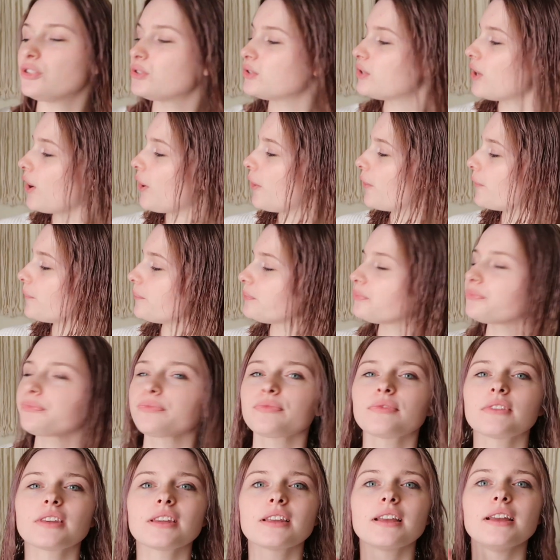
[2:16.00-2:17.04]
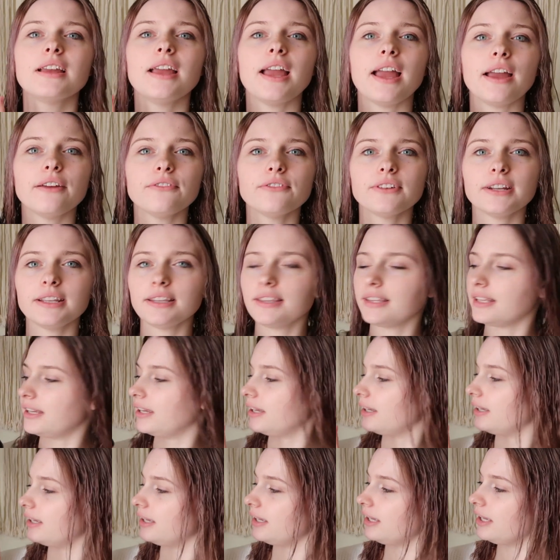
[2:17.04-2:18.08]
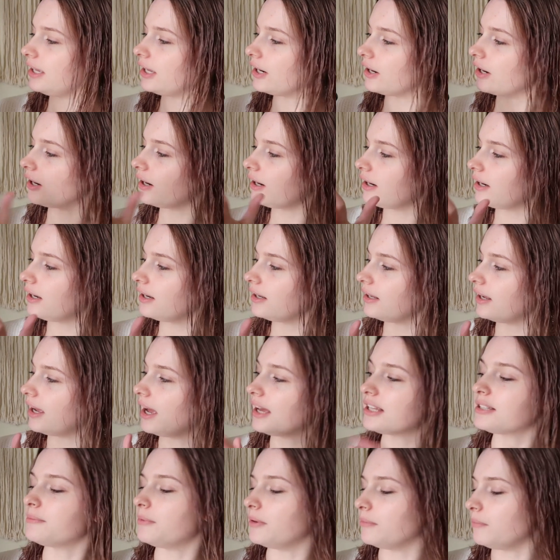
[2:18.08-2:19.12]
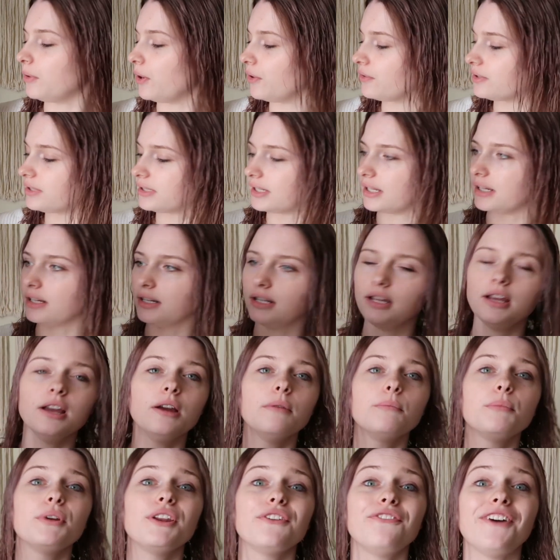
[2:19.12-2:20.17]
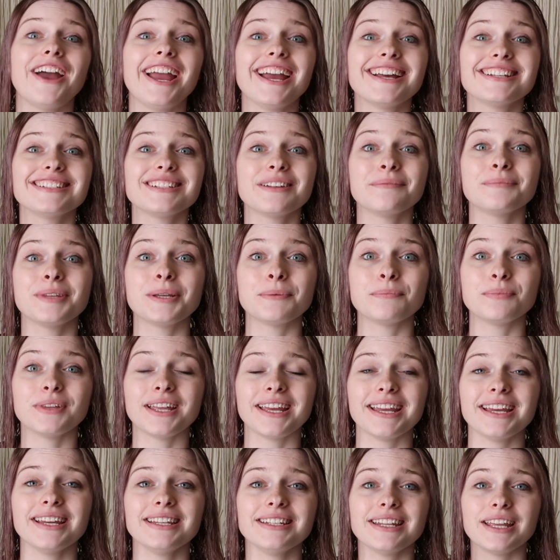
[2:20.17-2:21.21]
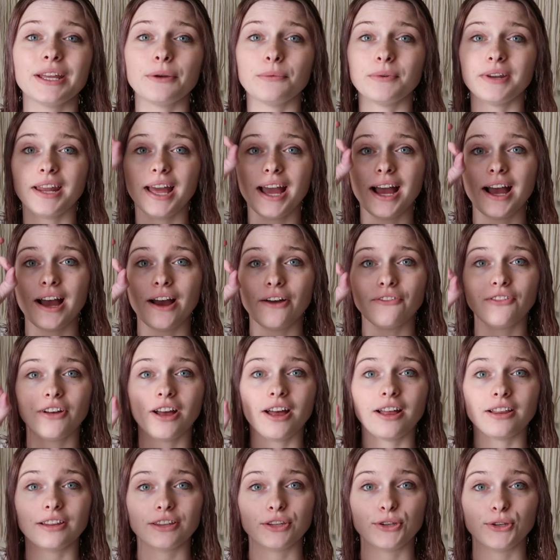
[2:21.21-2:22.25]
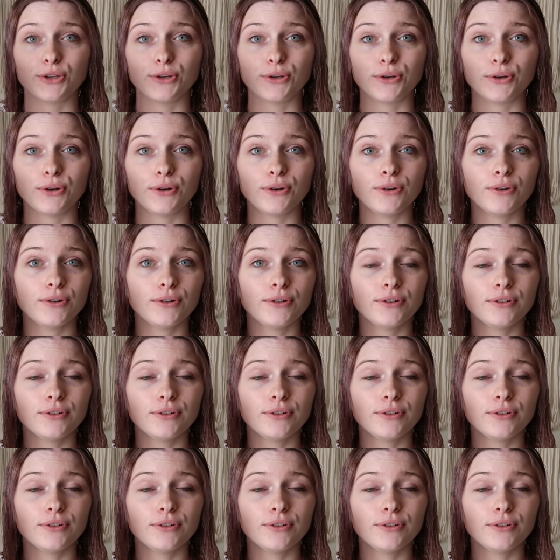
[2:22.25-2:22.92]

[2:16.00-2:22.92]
So everything here has been posted, but if I had something planned, it would have a little,